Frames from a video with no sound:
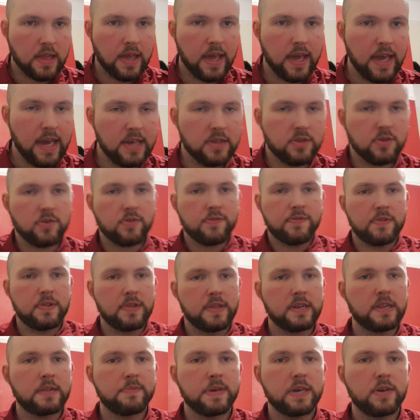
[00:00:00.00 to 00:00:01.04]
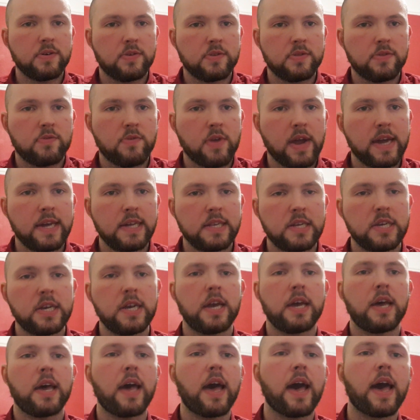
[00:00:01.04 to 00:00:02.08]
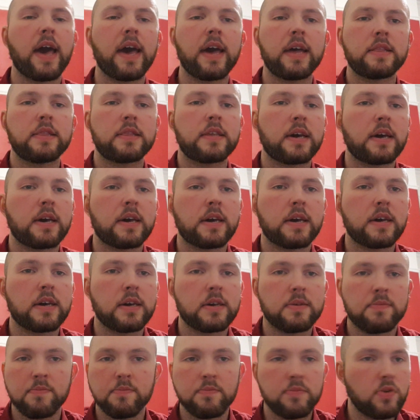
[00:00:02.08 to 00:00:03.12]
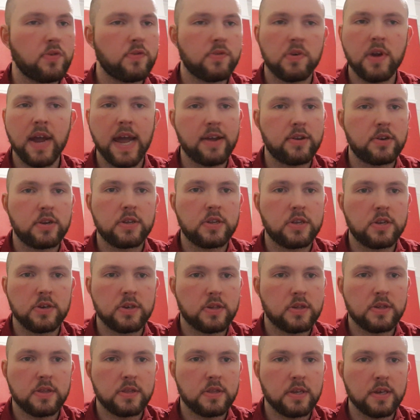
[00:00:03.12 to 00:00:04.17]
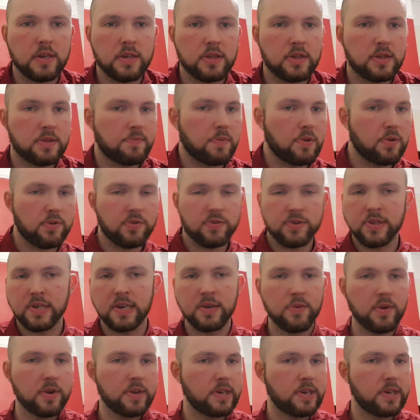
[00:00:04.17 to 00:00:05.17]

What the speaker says: ease off a little bit on the range and move around. Just explore, see where